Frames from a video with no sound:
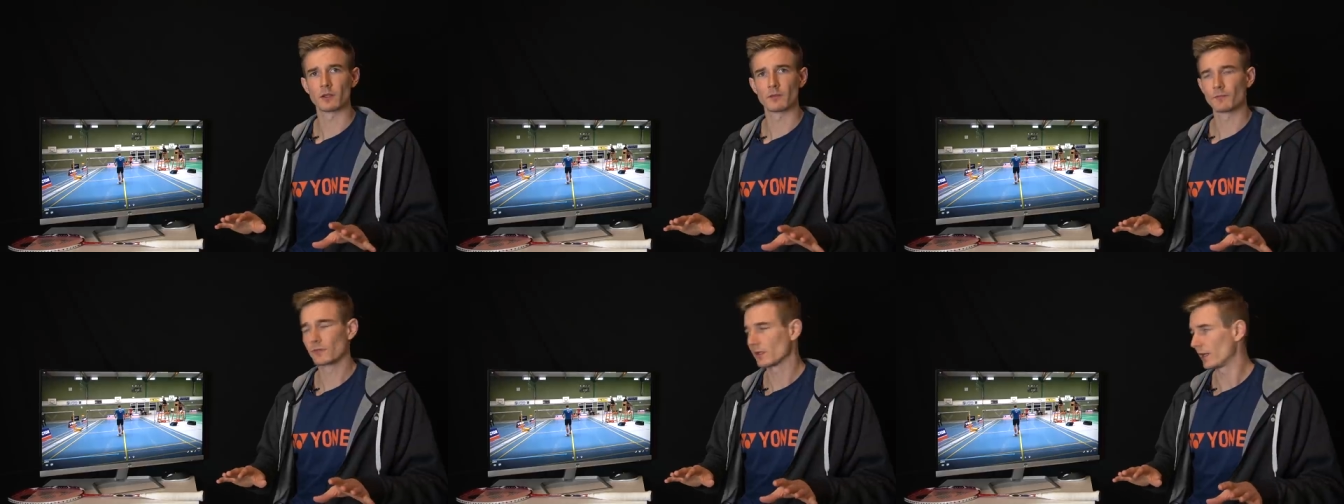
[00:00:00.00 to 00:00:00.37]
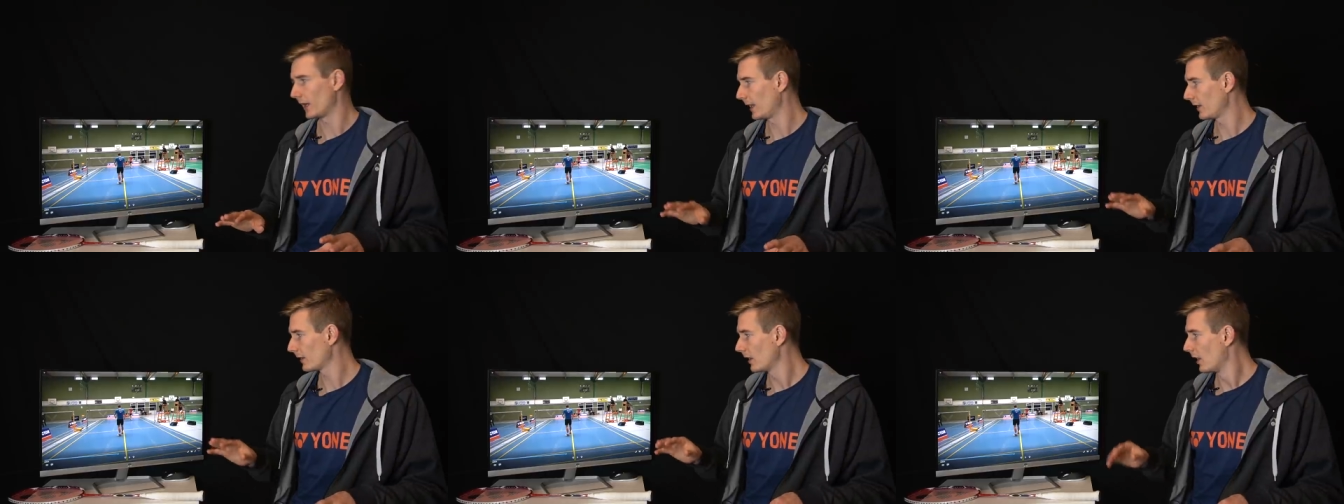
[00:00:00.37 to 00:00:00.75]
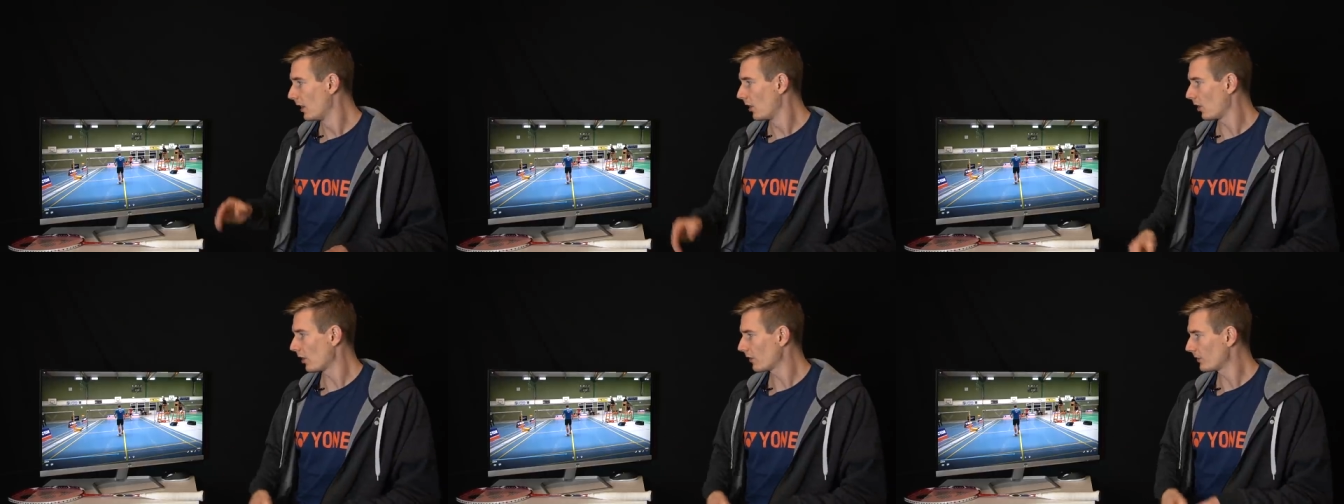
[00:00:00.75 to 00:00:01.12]
bit. And
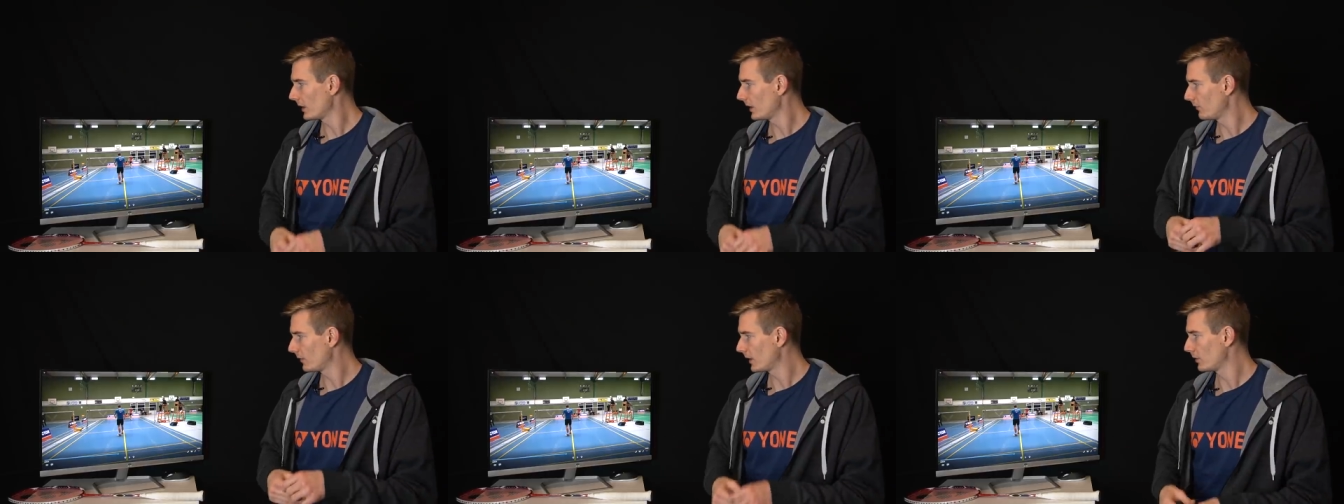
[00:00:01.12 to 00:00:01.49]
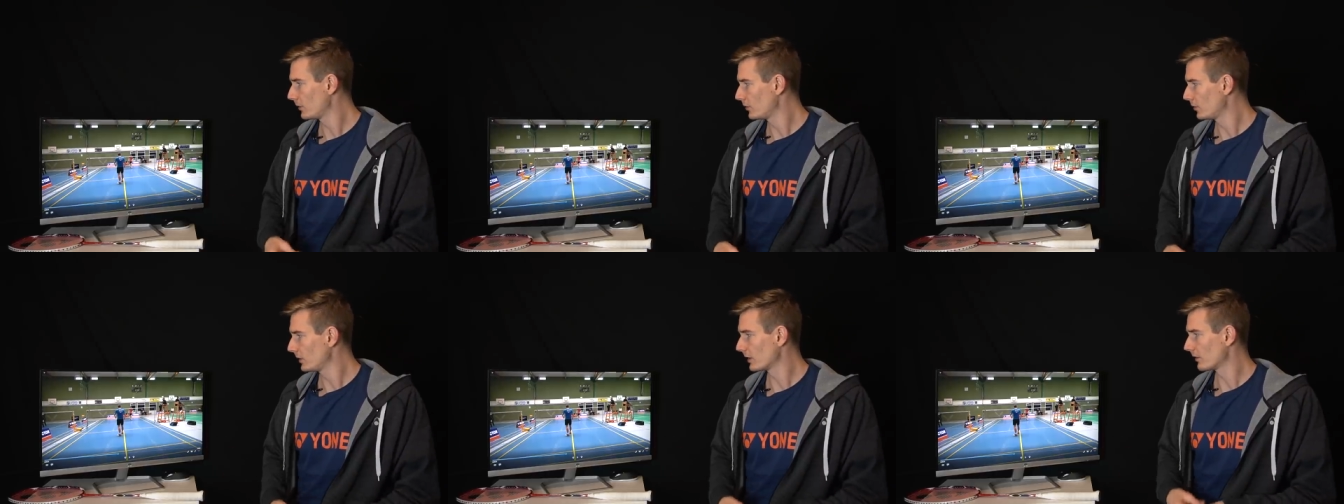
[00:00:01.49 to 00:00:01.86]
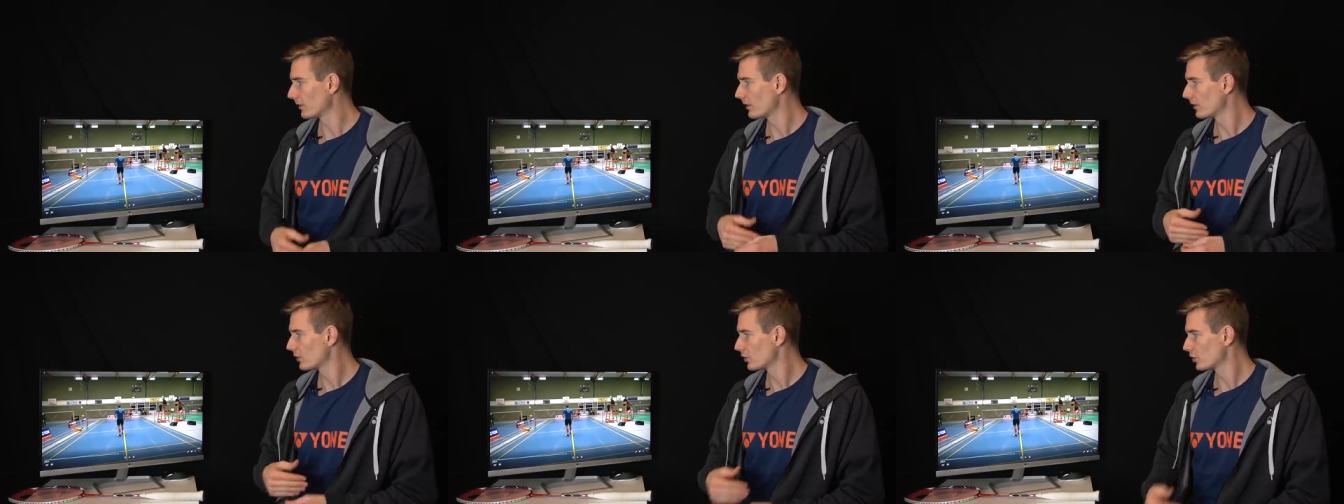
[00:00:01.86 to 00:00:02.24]
already when you're doing a
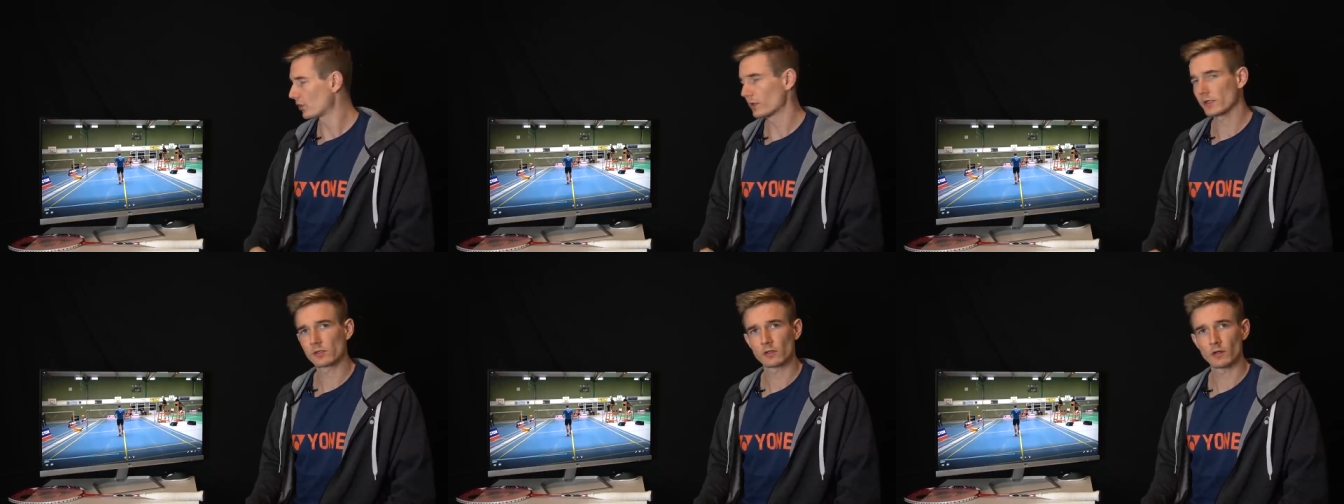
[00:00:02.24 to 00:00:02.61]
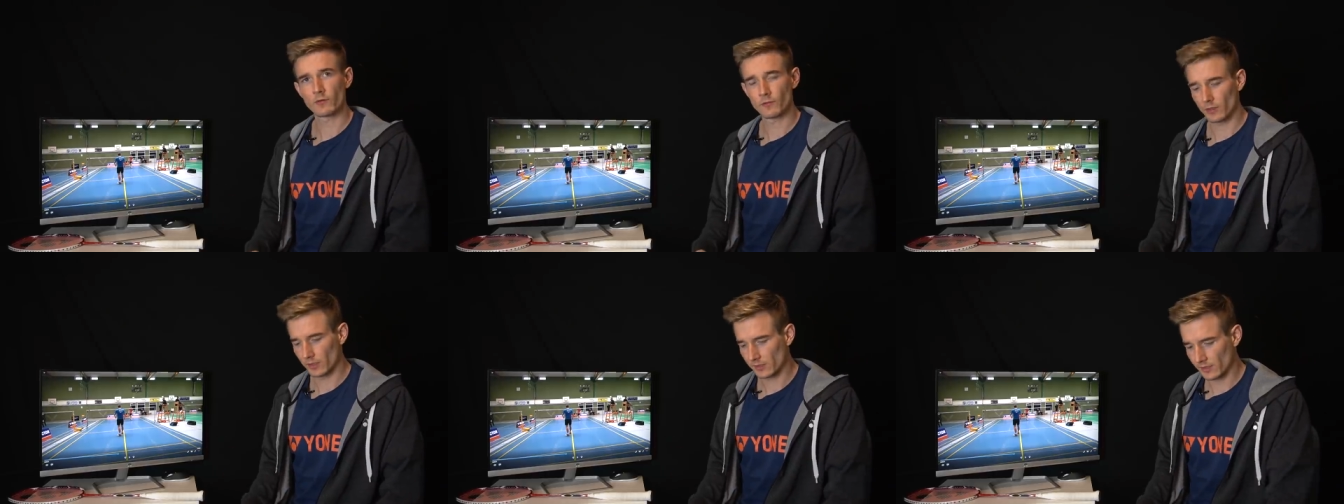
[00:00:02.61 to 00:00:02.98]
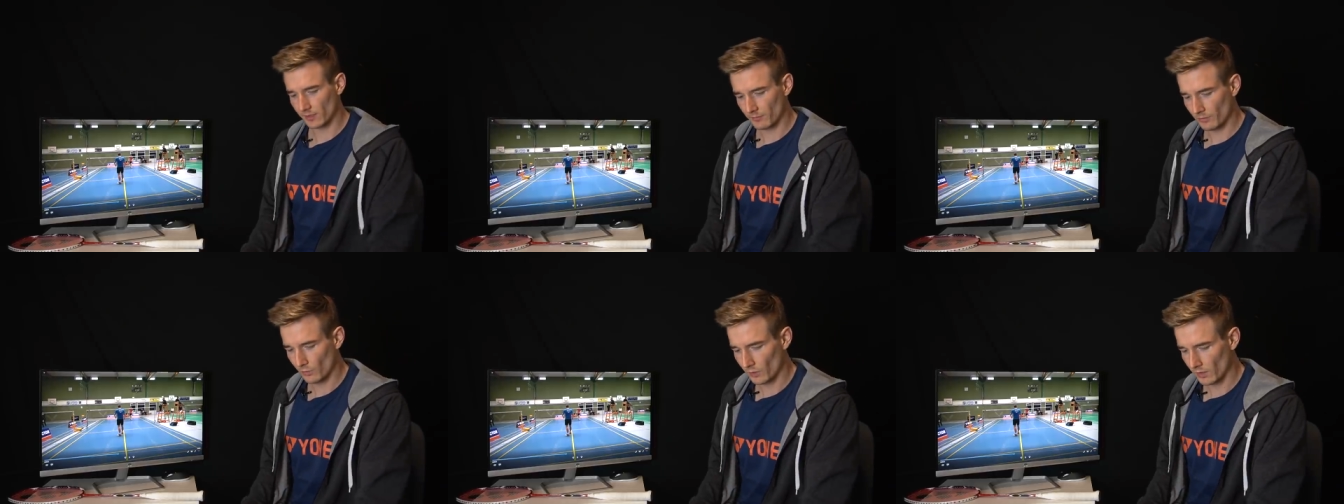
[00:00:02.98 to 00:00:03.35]
short serve, for
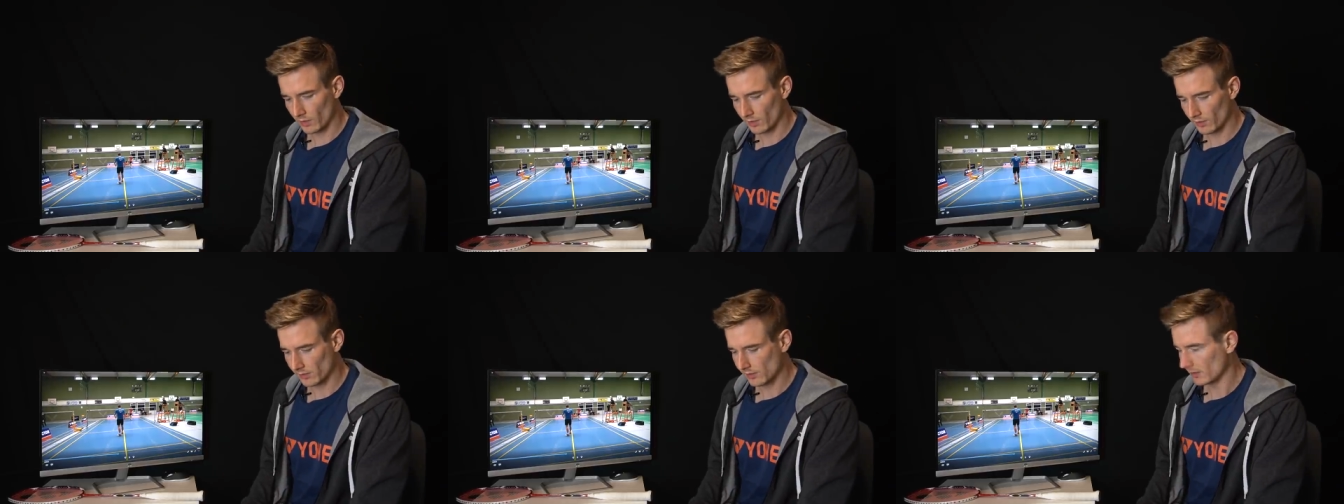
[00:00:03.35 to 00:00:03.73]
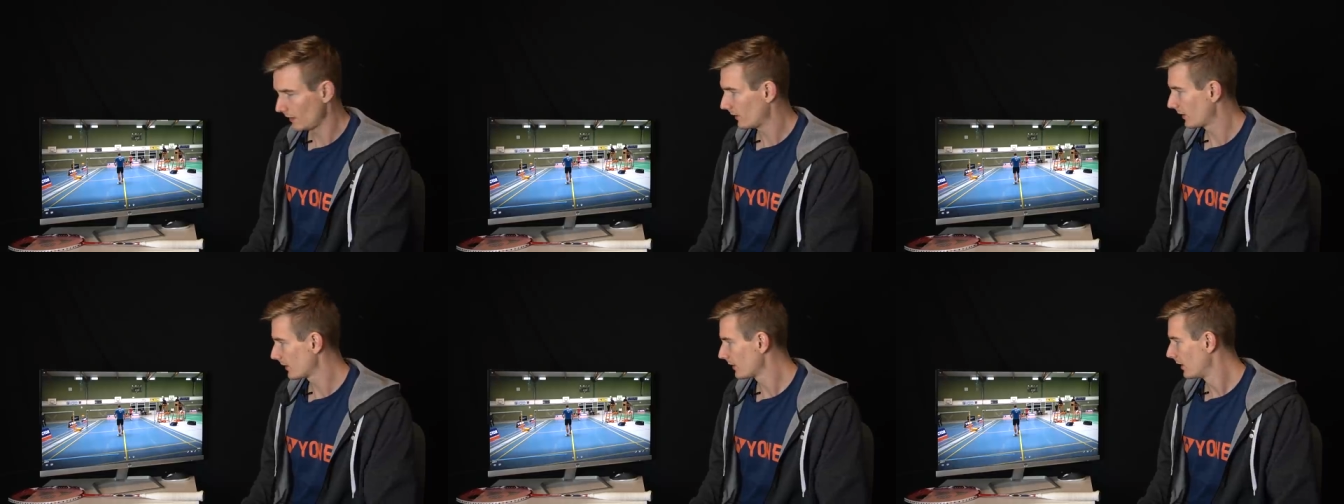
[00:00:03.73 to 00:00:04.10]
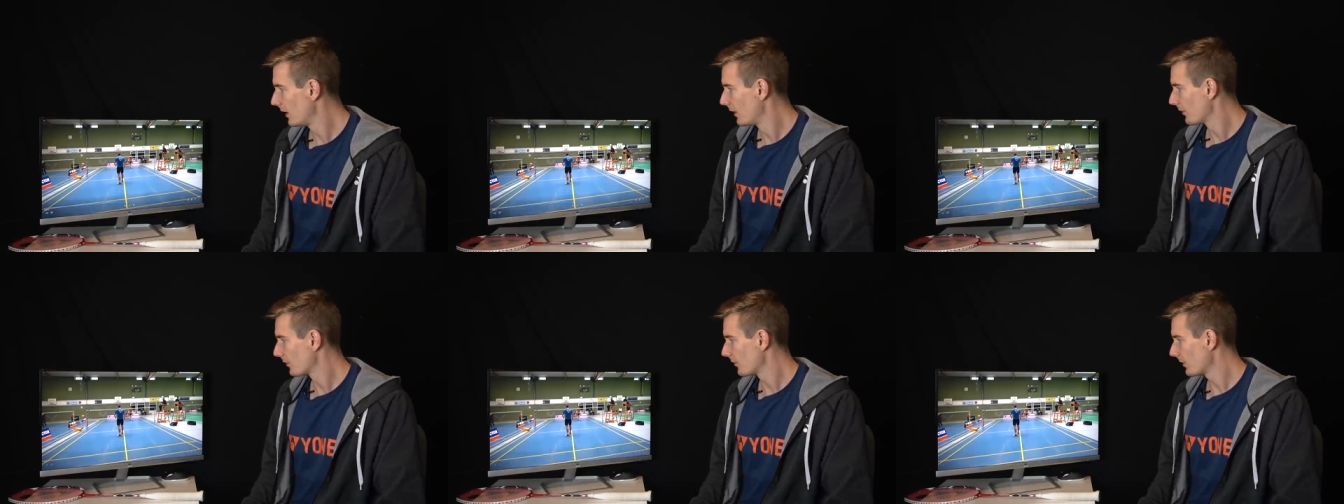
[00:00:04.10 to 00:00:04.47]
example, we can see that
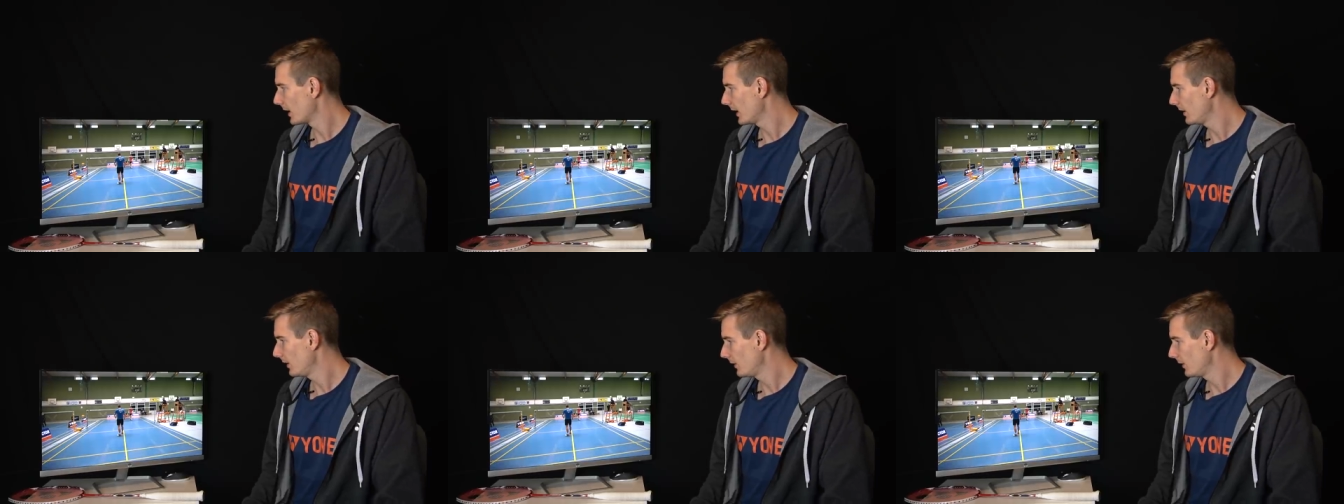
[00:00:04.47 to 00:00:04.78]
right